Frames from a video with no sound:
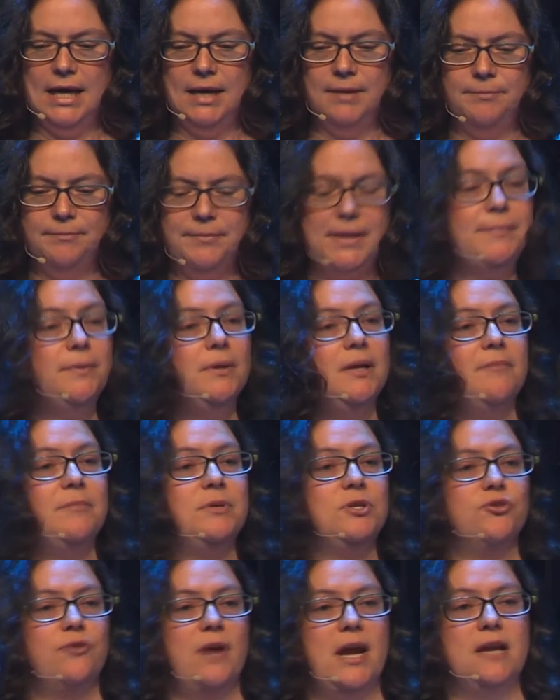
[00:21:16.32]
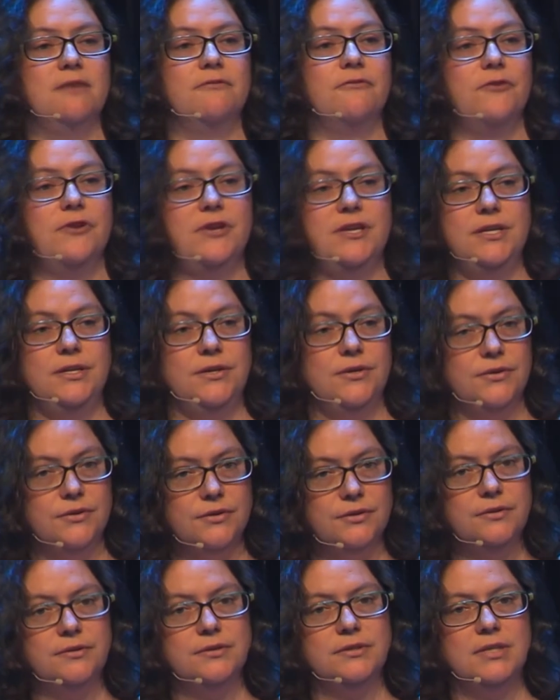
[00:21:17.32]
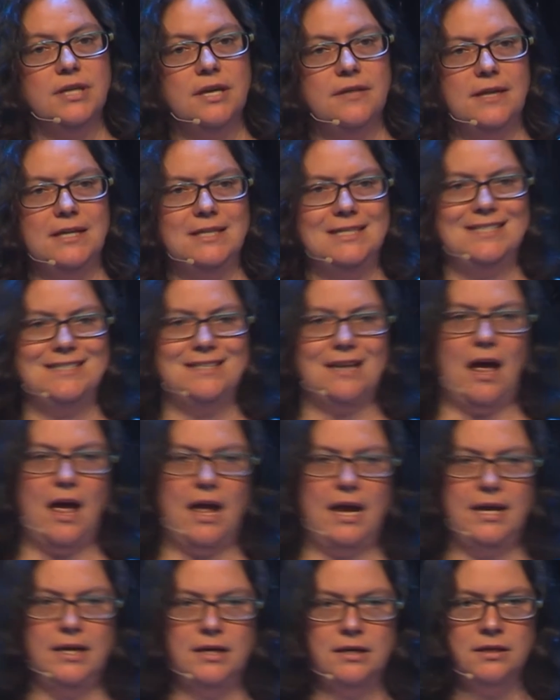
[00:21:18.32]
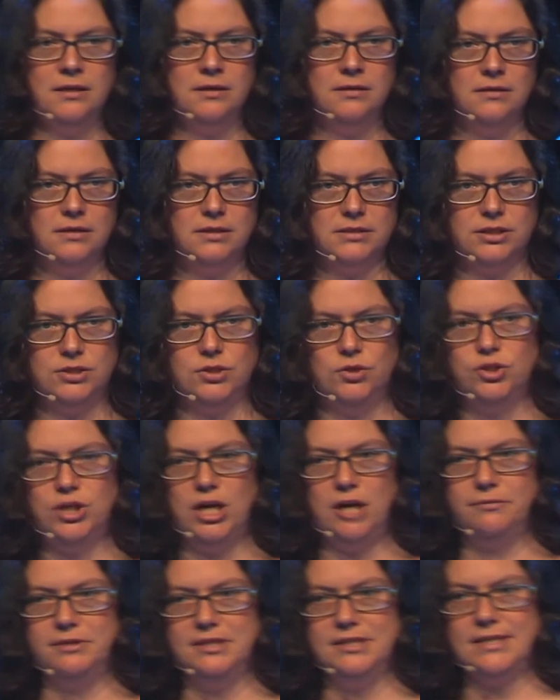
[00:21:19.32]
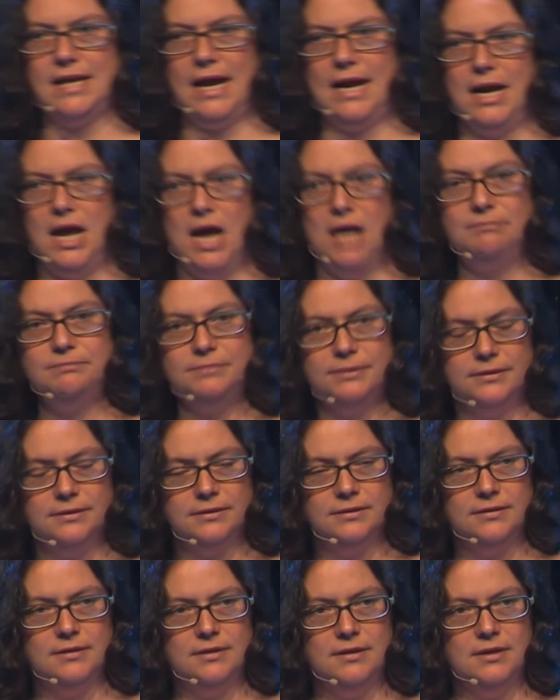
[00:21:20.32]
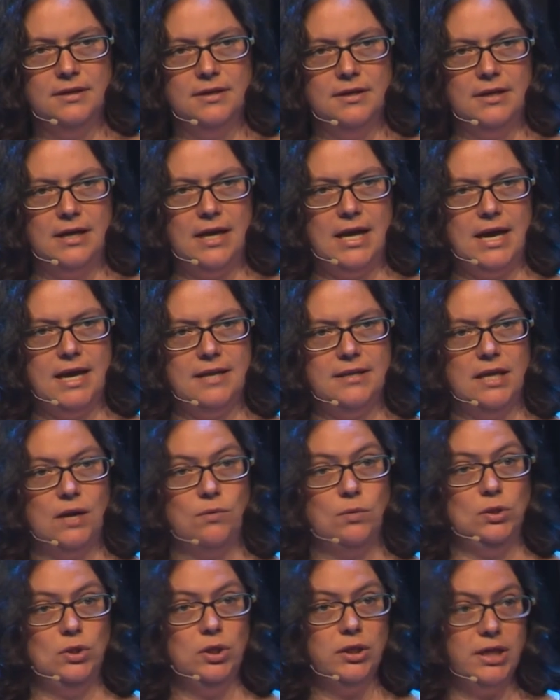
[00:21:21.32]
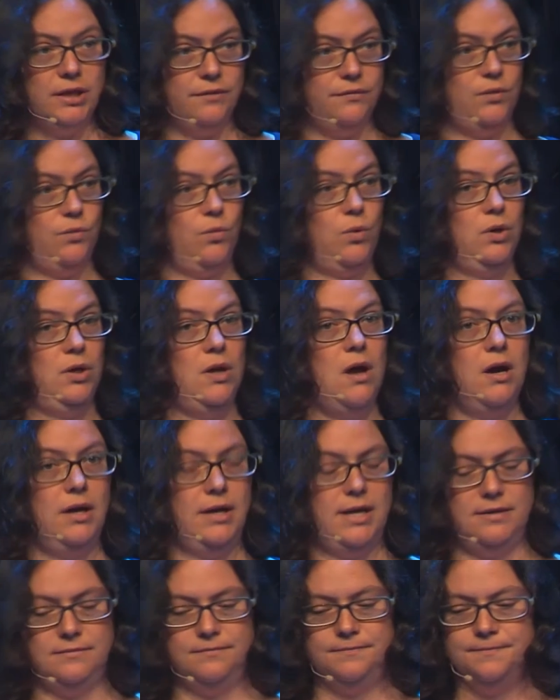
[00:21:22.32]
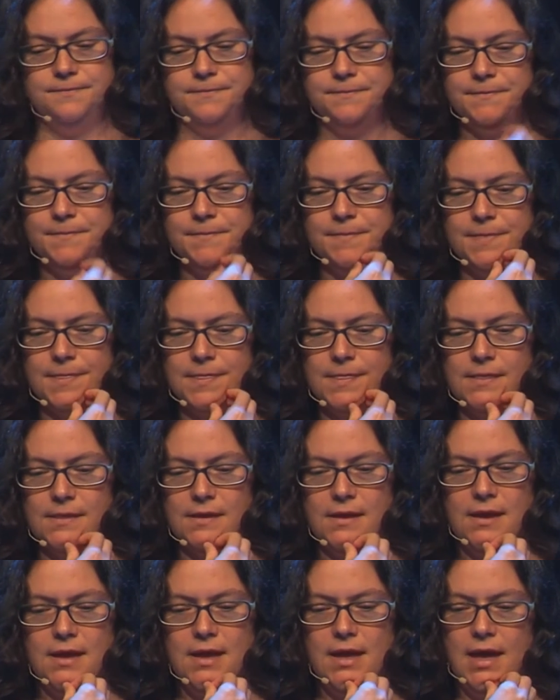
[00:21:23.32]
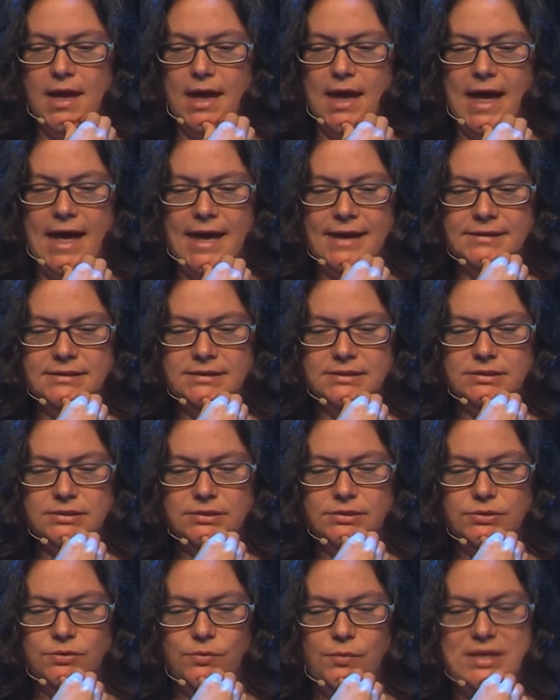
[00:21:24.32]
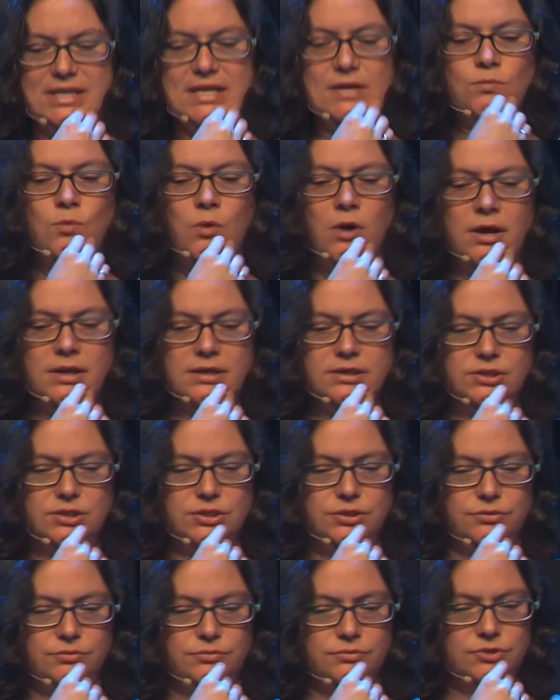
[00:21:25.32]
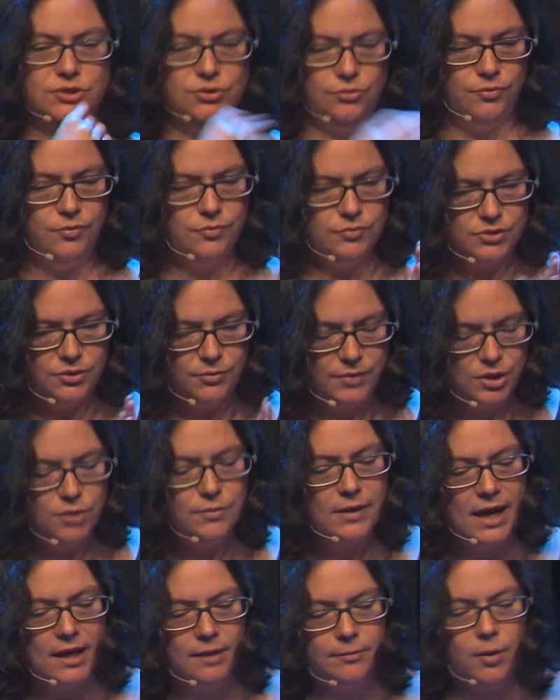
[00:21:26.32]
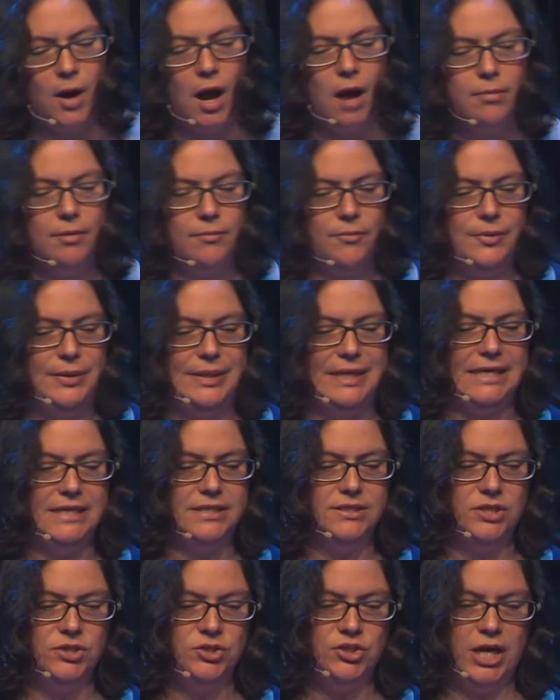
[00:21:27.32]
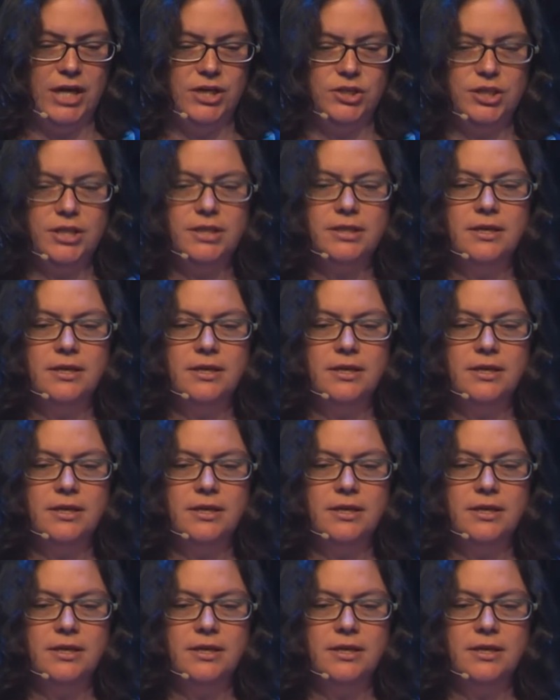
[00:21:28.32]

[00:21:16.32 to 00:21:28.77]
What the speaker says: People have been trained for years that sign is associated with sign up, and they were looking for the word login. And we didn't want to, so we knew we had a problem, we needed to change it,